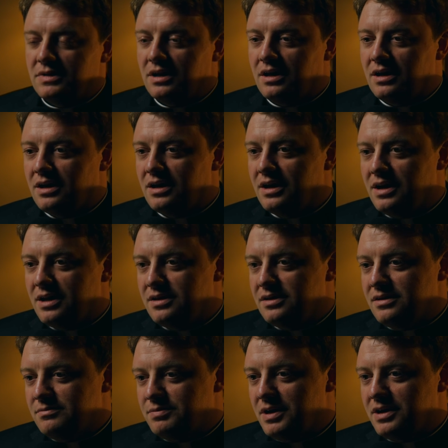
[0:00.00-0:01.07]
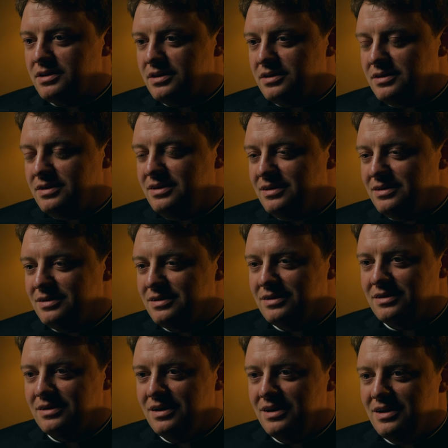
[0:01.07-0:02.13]
And probably
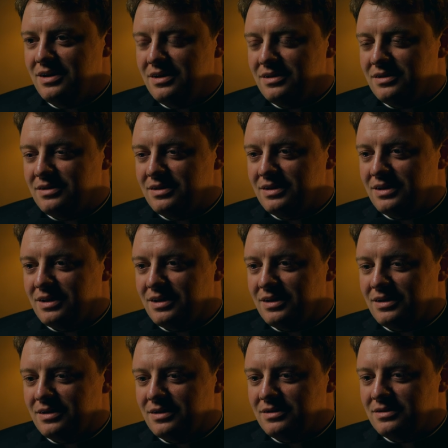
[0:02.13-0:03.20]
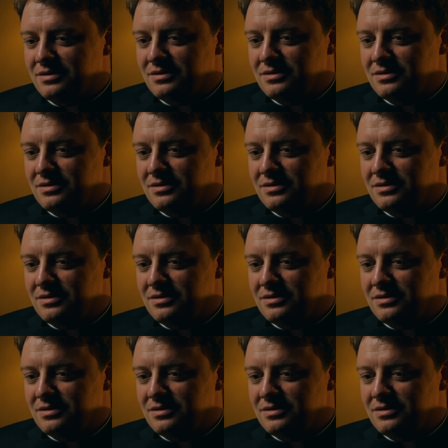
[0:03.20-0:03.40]
the